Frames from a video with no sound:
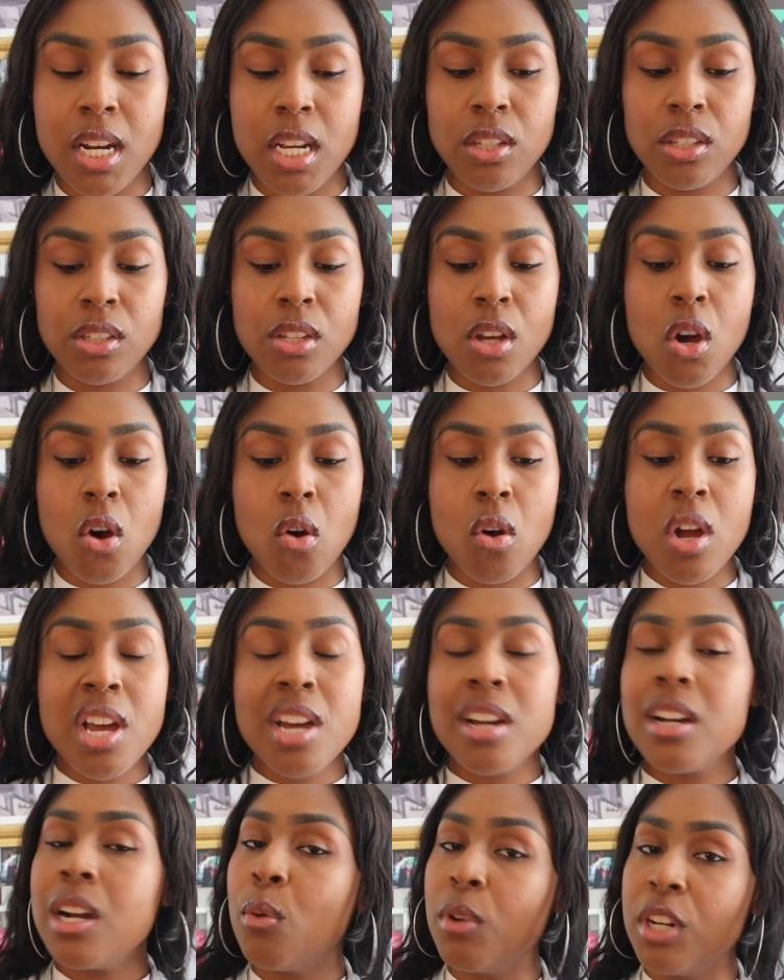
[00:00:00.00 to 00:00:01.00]
And so
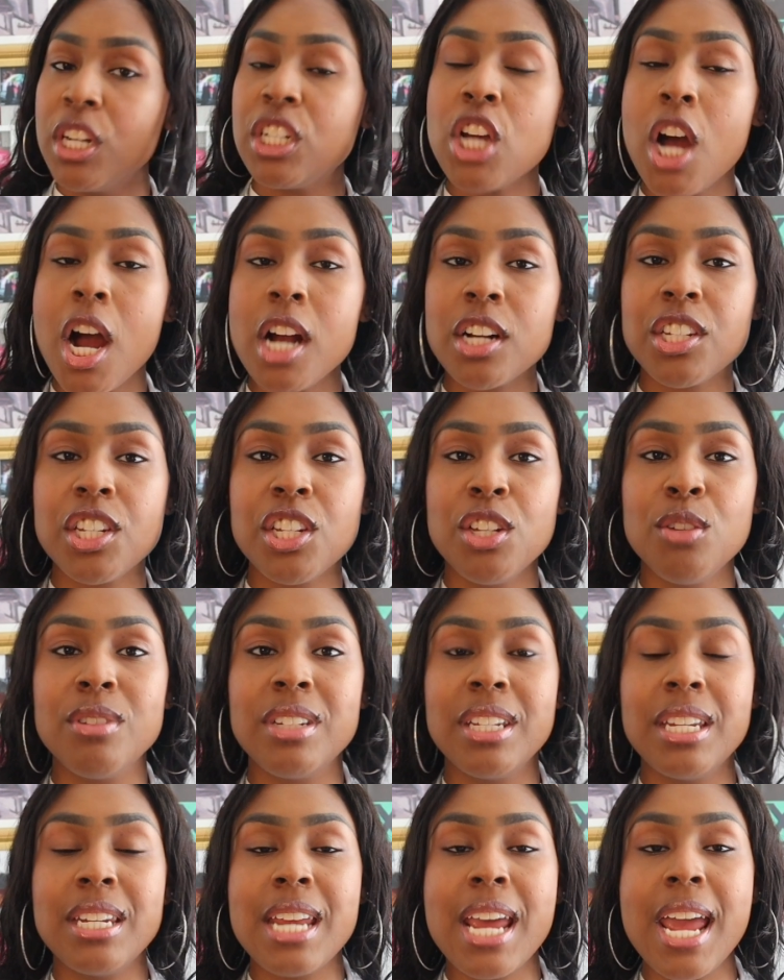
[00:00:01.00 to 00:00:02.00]
I want to talk to you
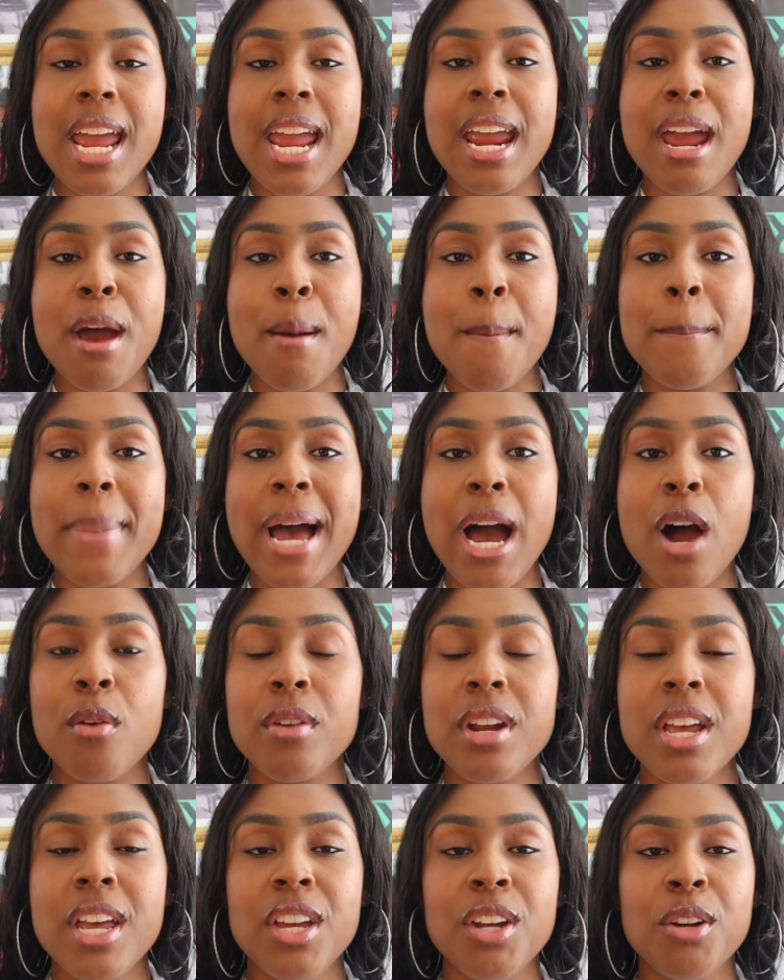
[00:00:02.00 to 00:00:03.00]
today
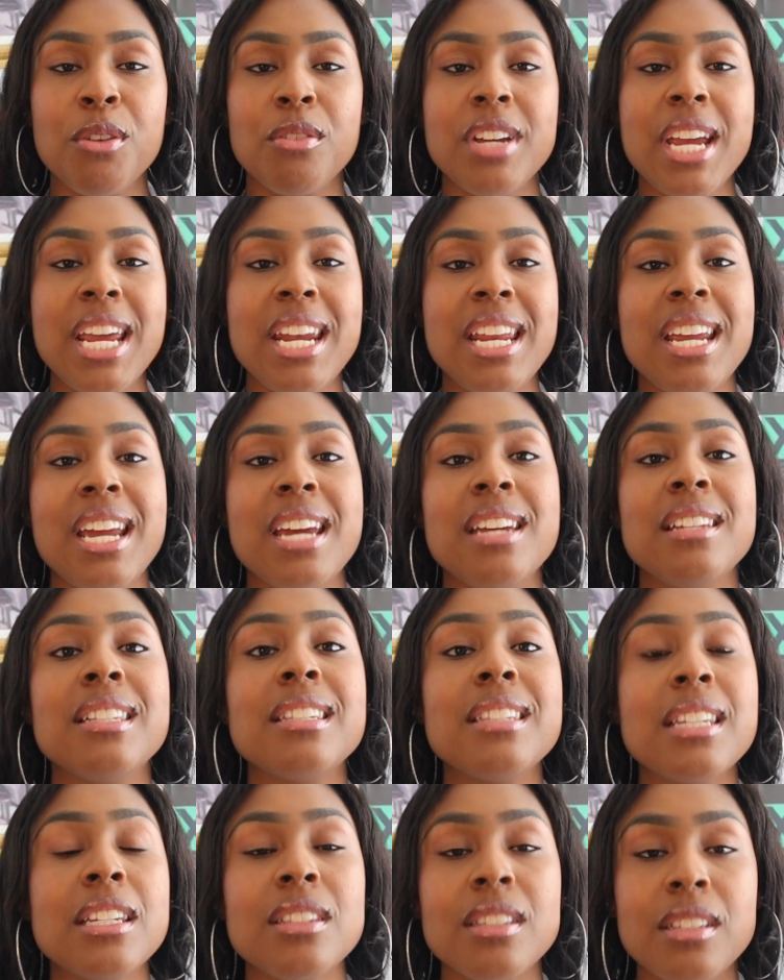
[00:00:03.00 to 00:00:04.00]
about creating a
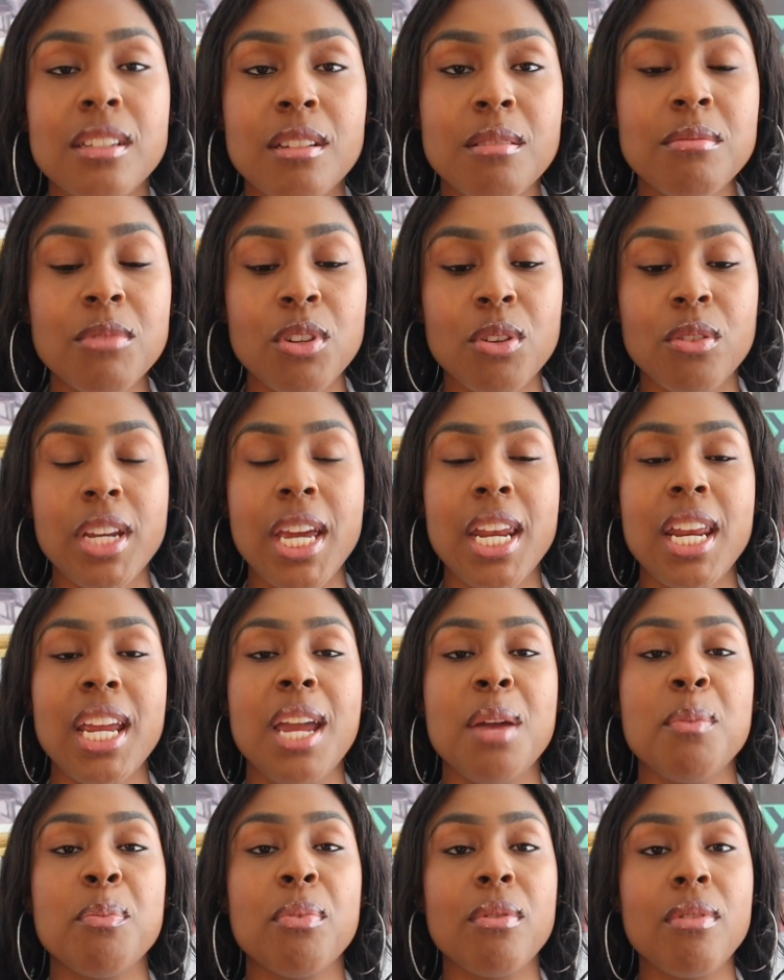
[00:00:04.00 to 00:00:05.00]
system,
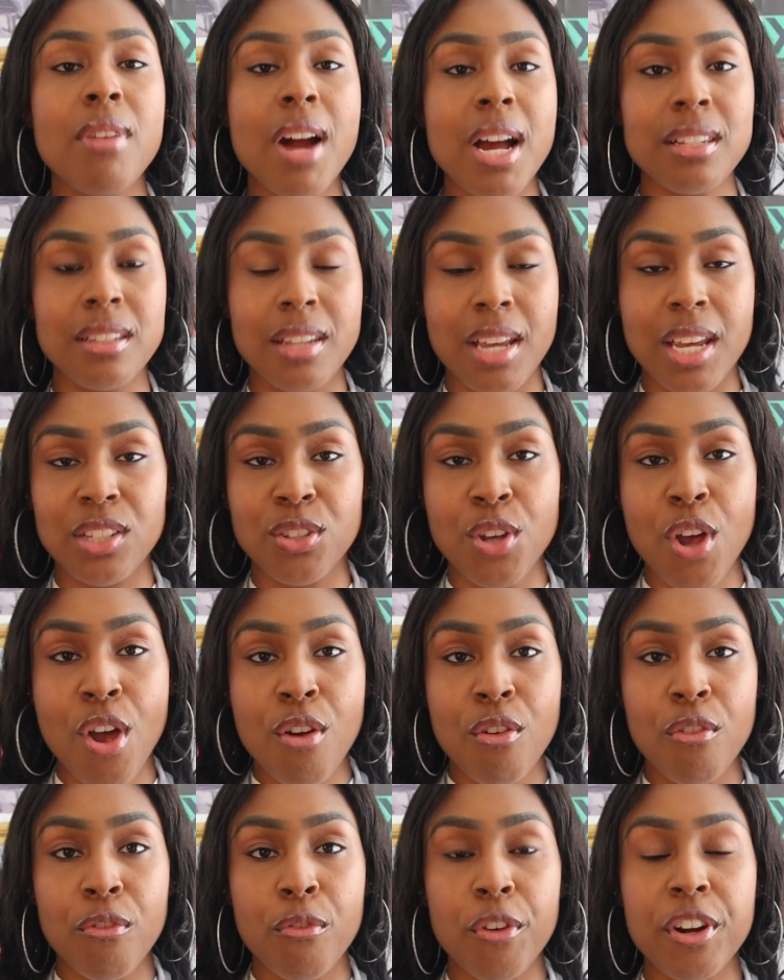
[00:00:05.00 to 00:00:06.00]
creating a process
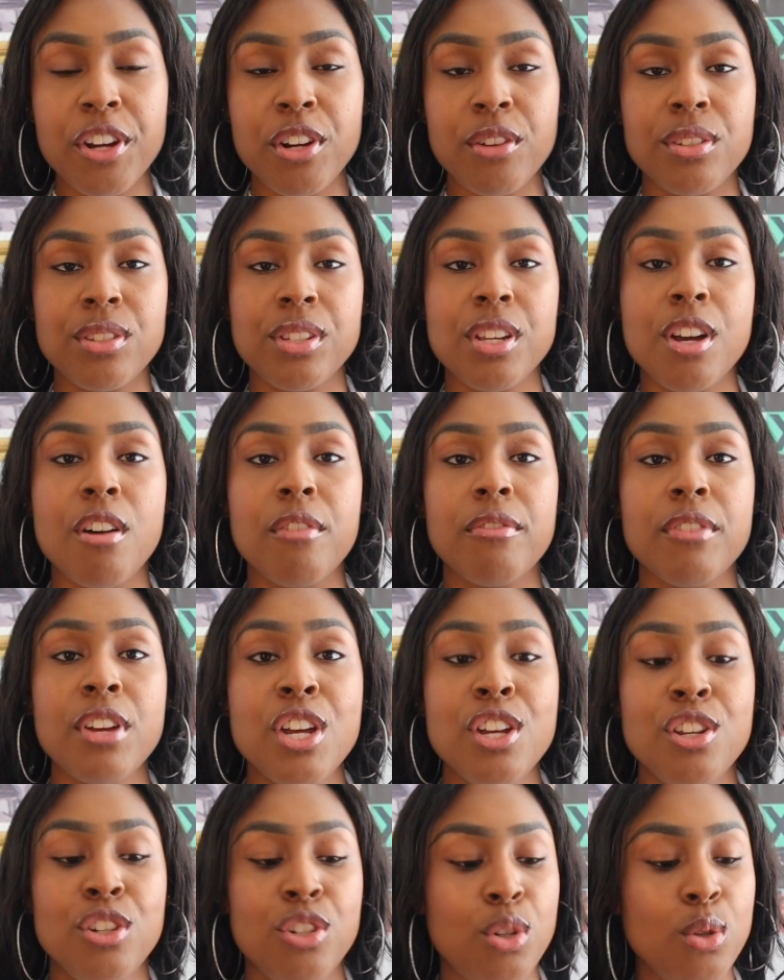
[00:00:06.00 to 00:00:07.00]
for yourself
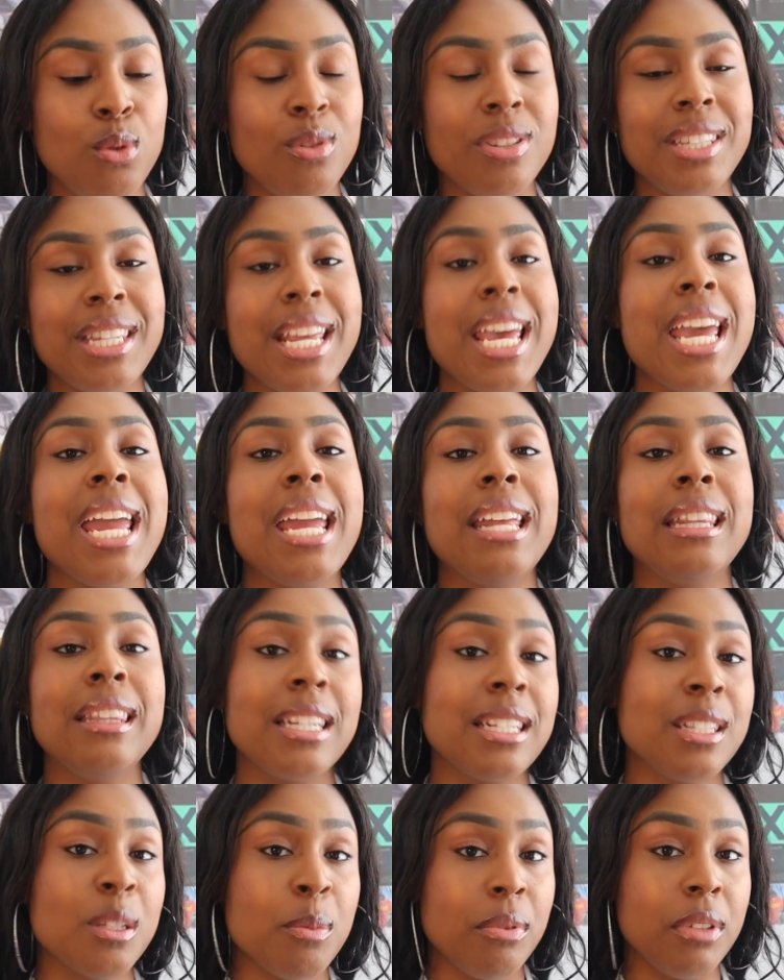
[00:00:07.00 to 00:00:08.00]
to stay
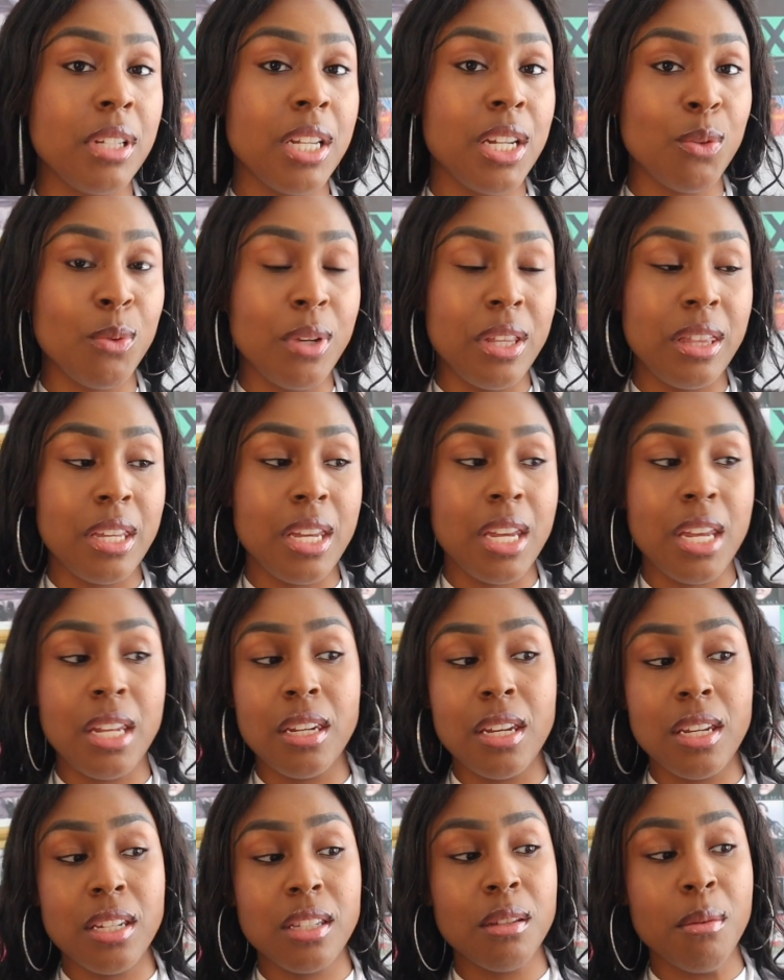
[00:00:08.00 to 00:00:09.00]
disciplined
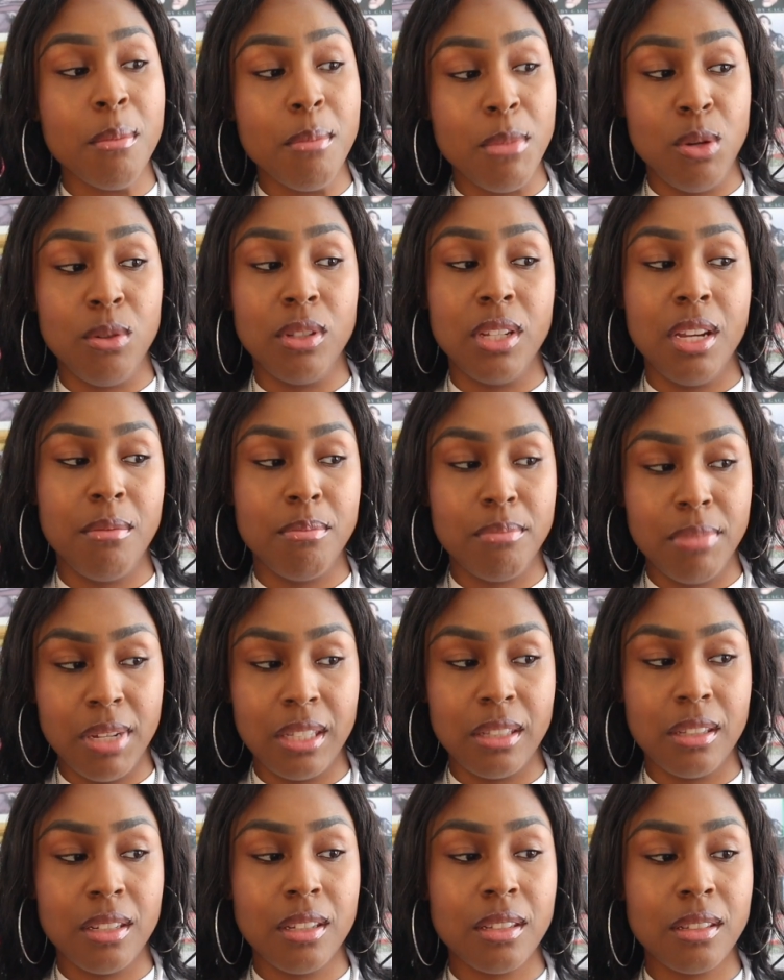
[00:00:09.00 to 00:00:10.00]
within this music
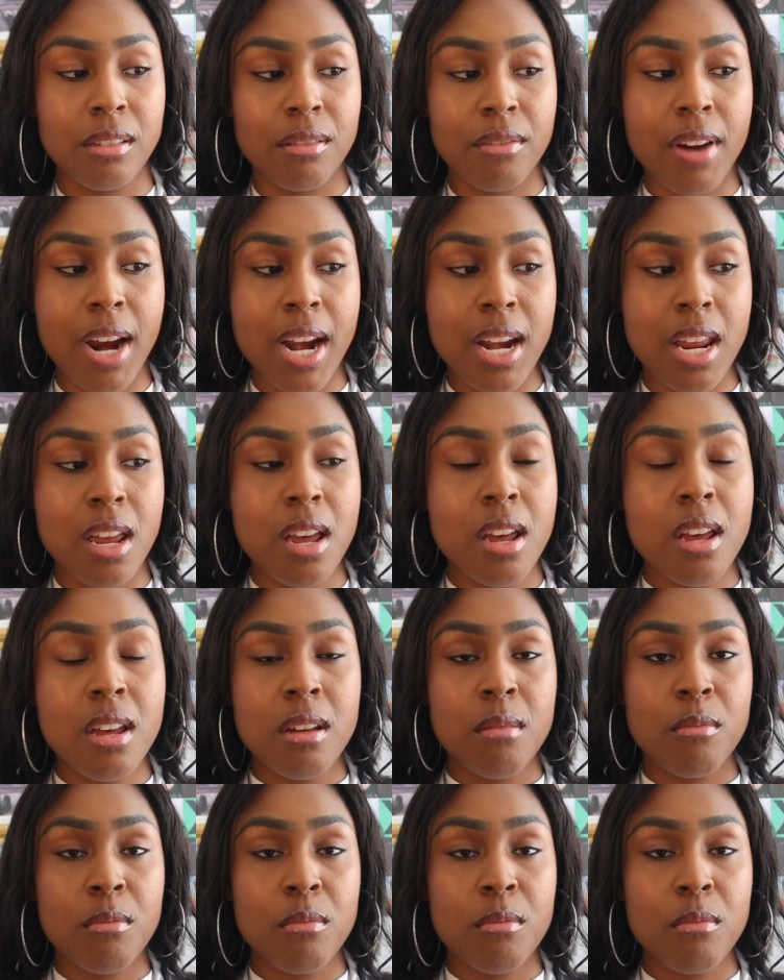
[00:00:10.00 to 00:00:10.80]
business. Alrighty.